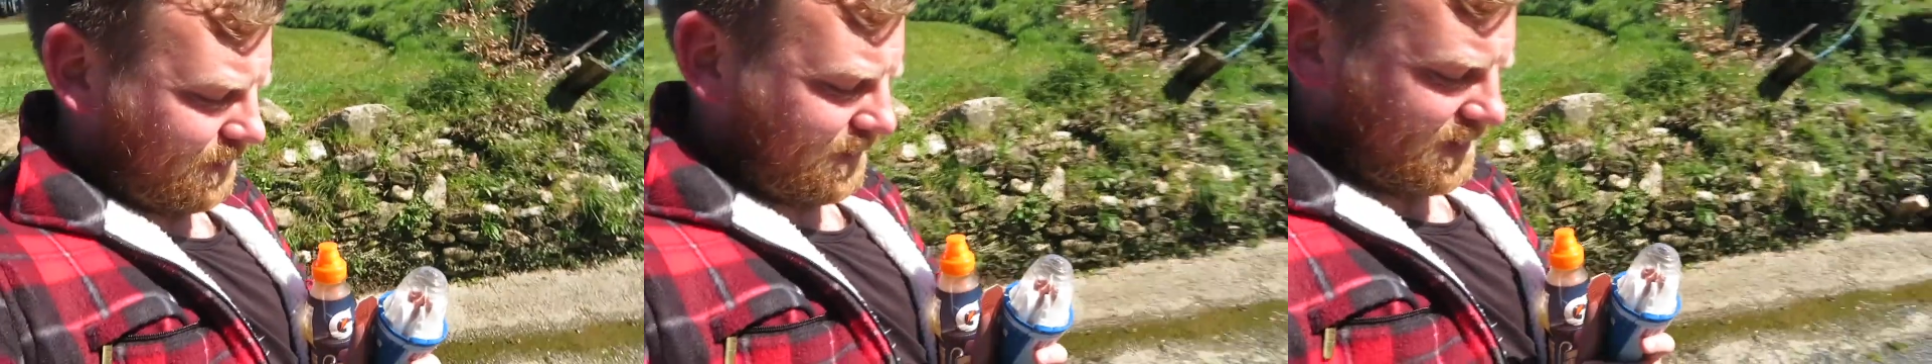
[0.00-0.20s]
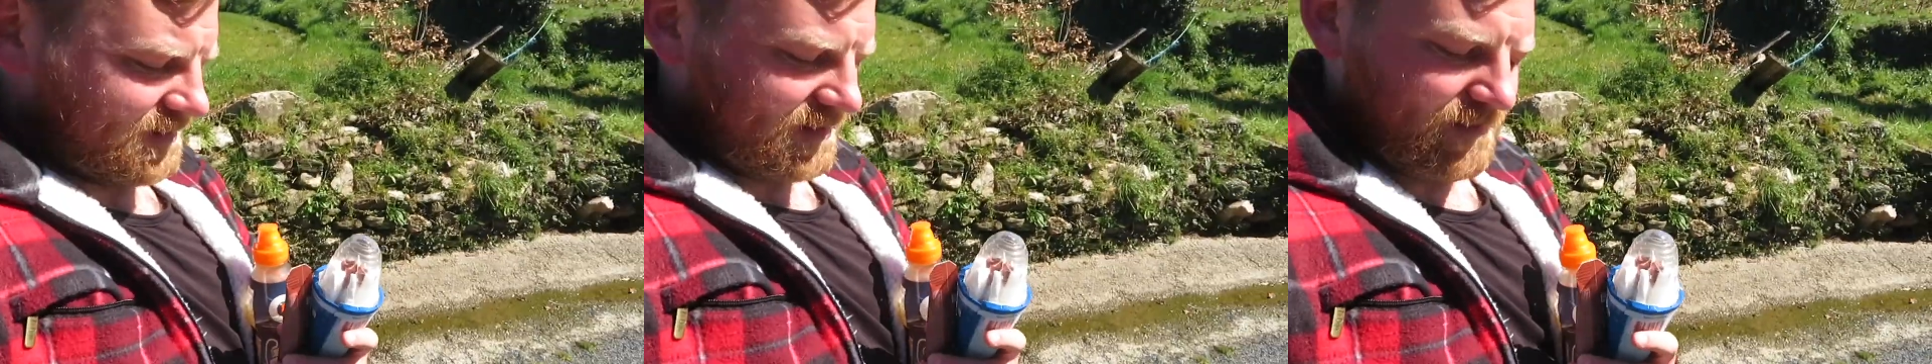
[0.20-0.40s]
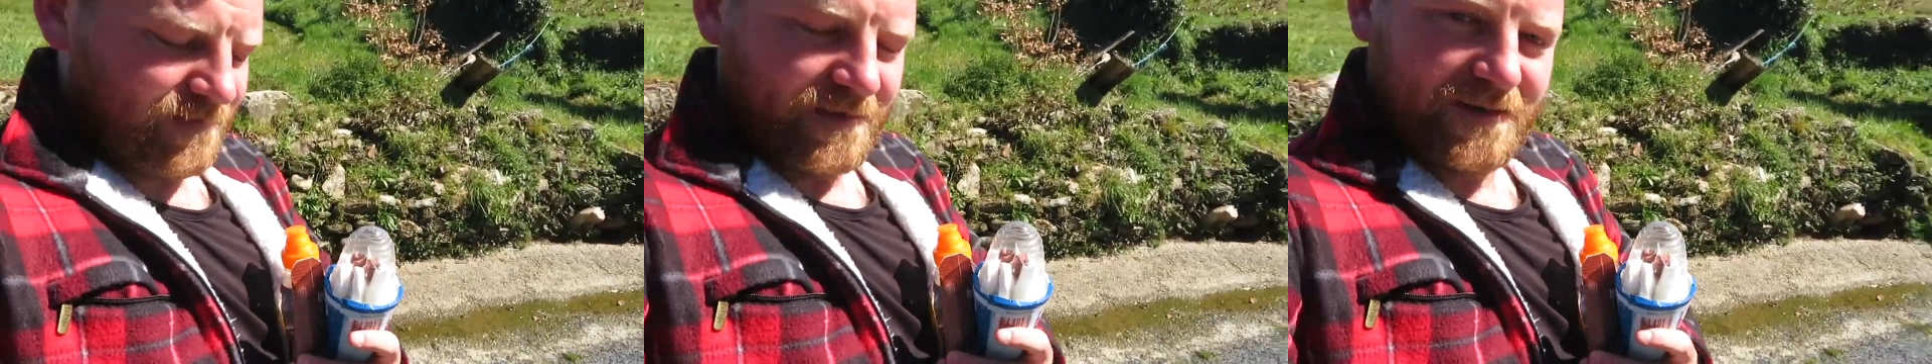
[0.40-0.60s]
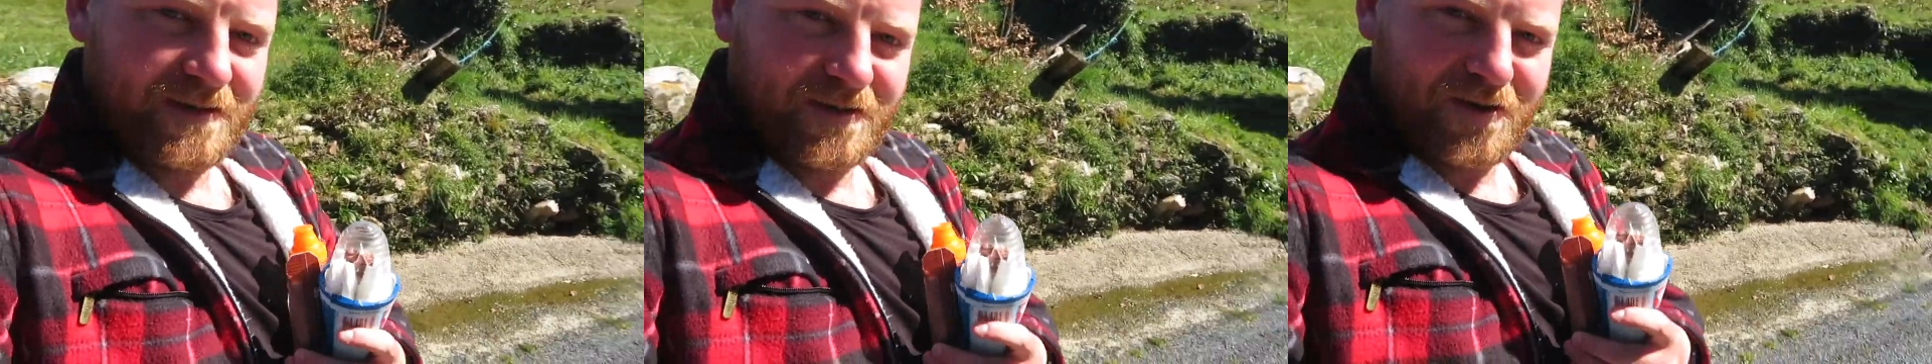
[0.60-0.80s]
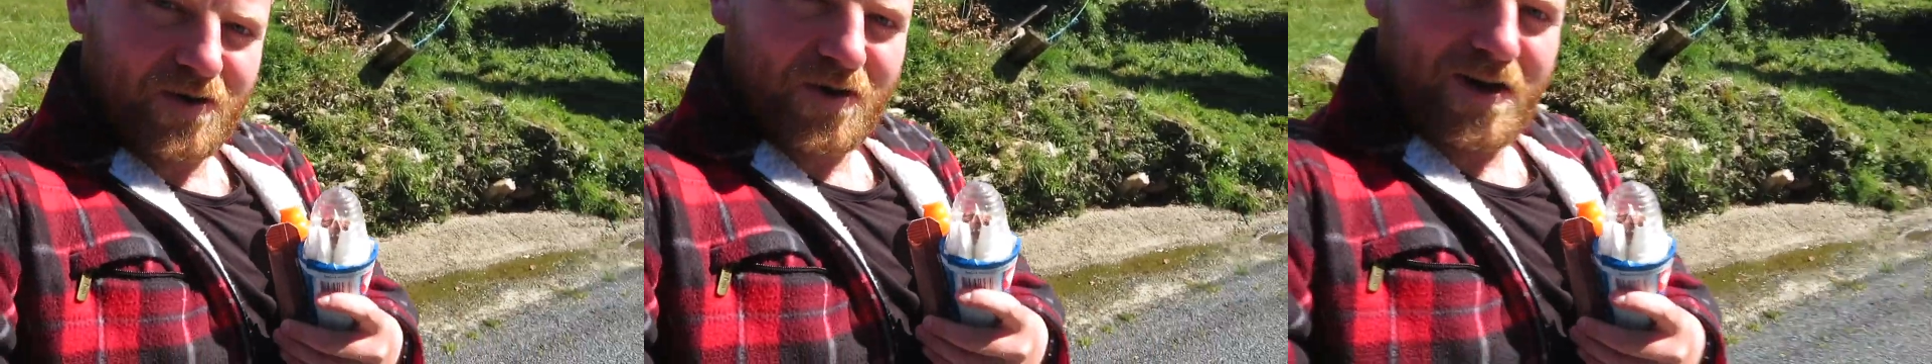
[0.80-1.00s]
Got myself a
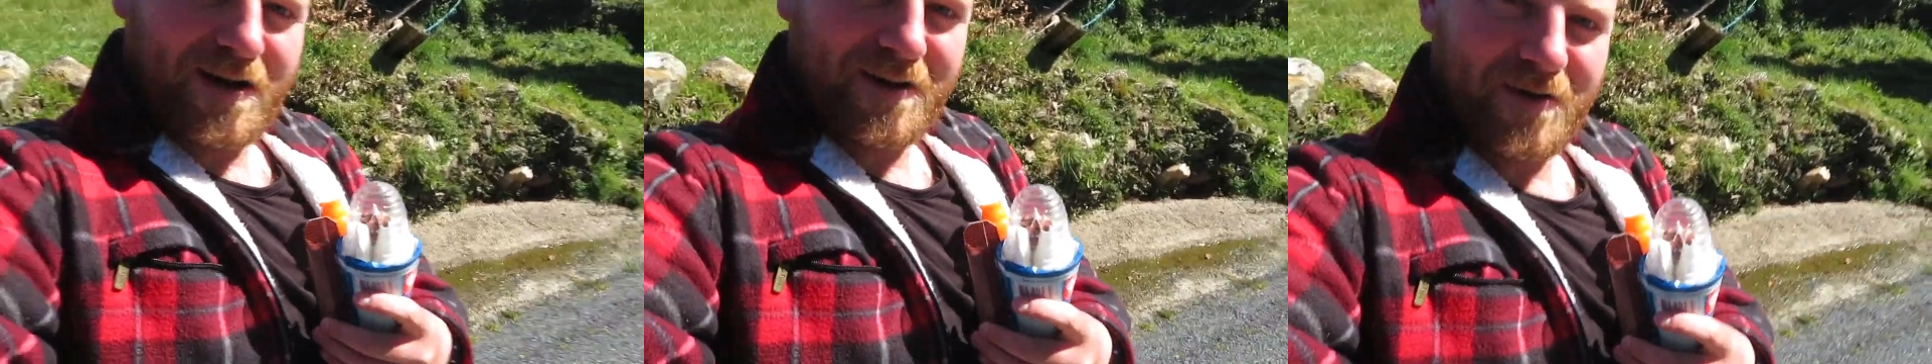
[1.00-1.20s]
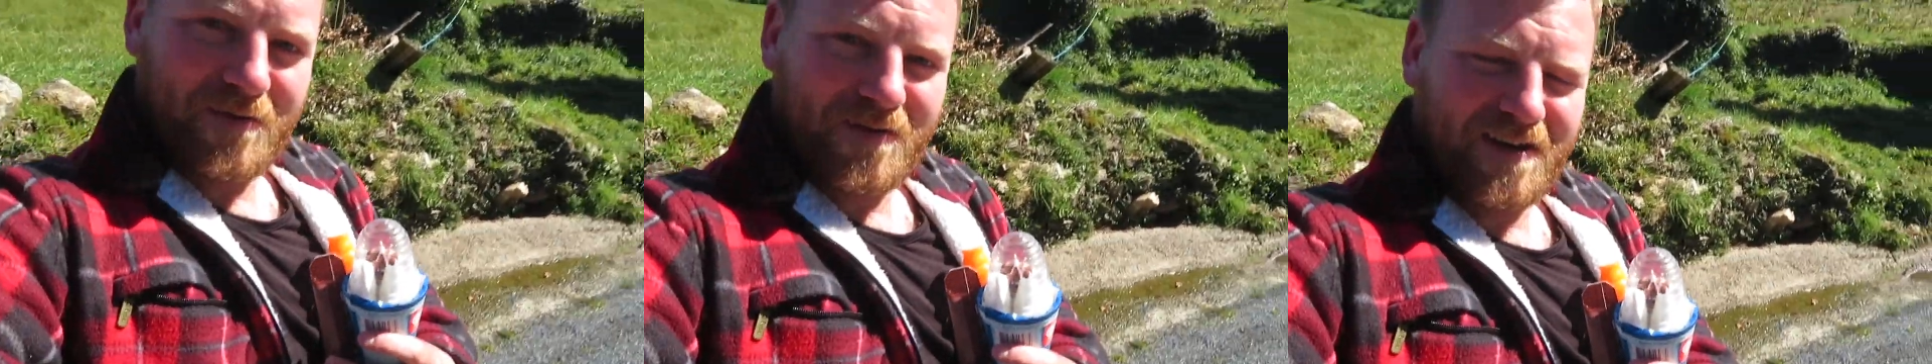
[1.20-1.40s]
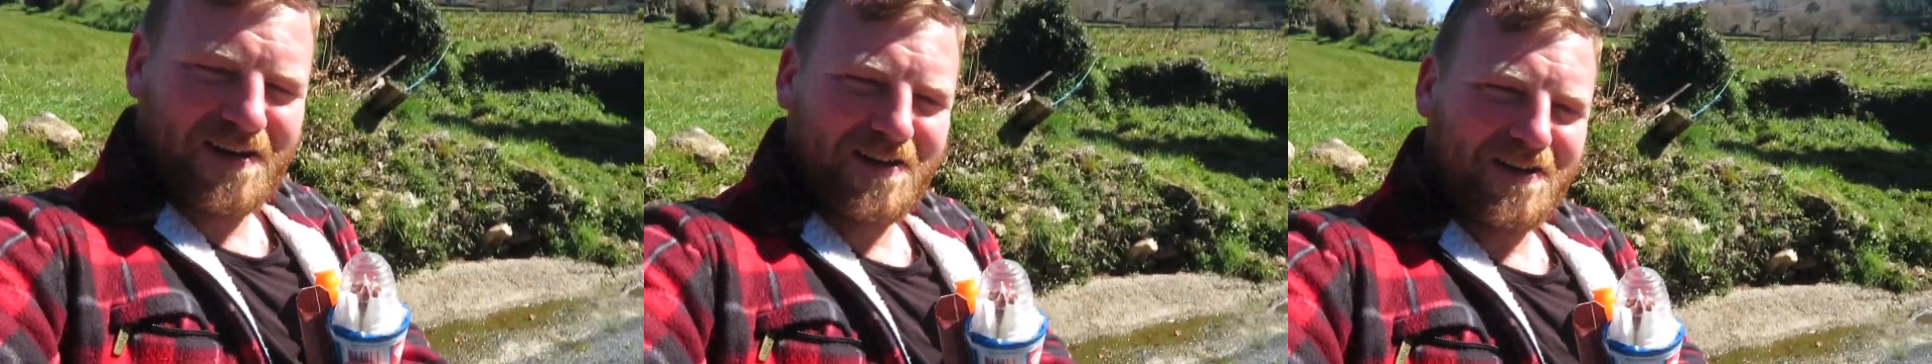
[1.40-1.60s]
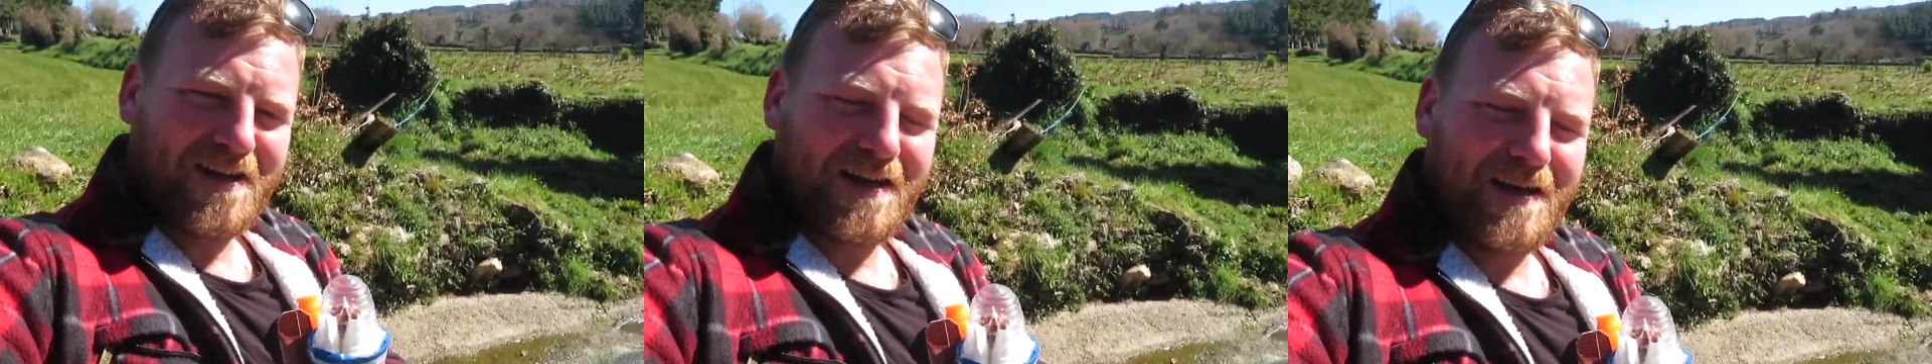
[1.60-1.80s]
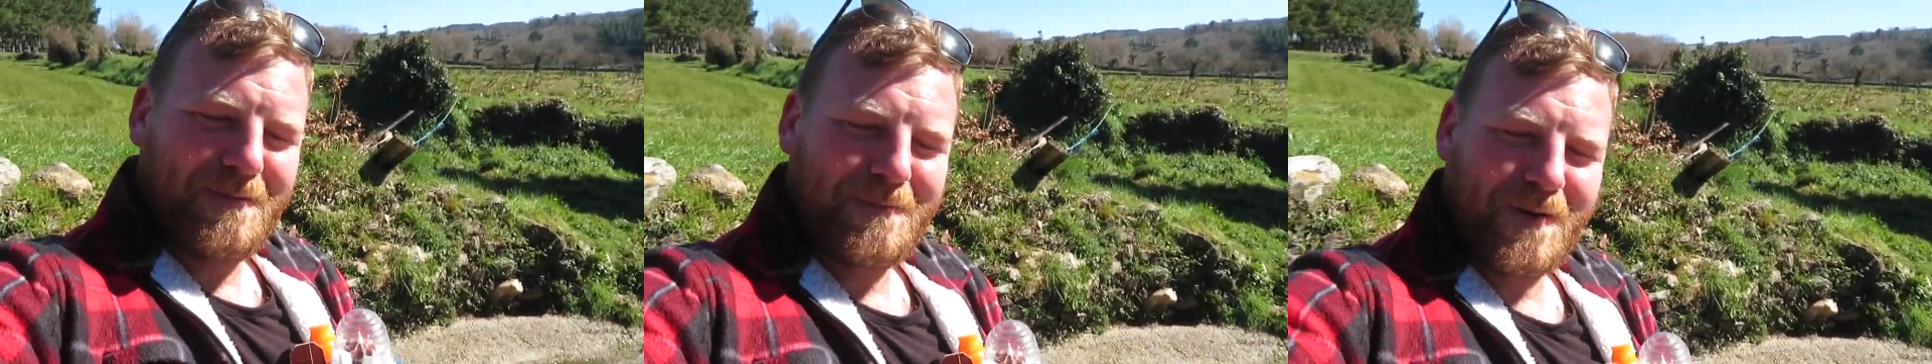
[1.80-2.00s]
little cornetto, a little
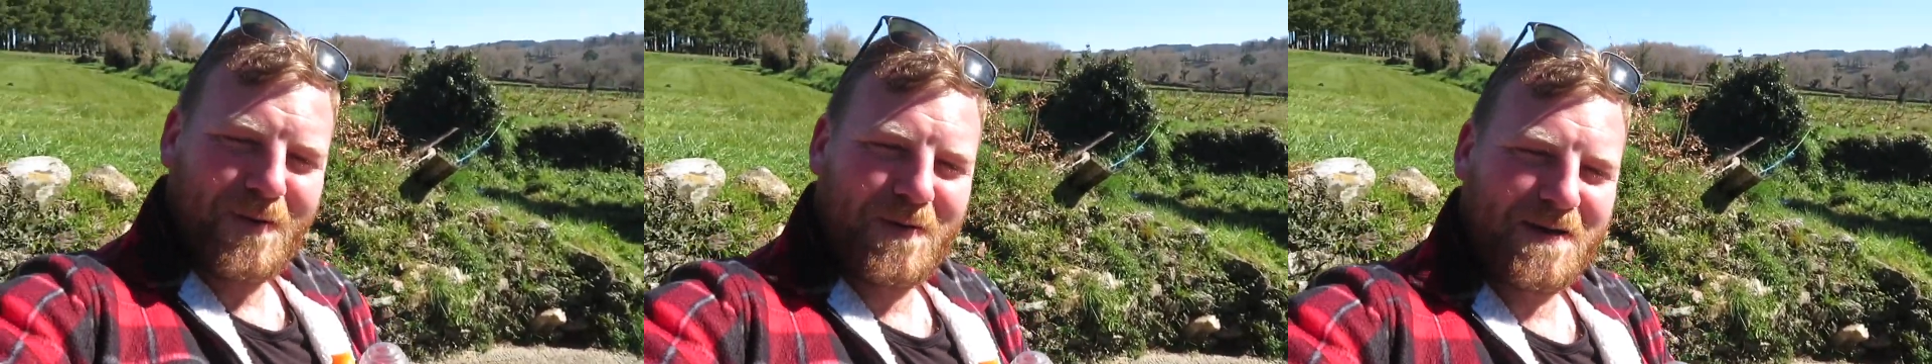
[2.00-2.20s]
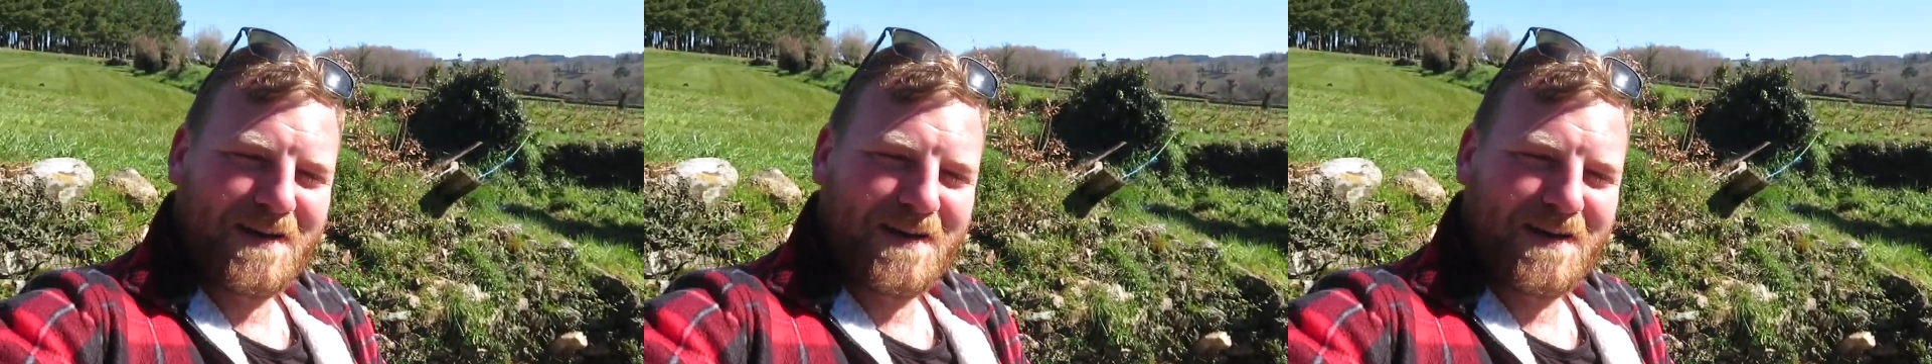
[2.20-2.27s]
calippo,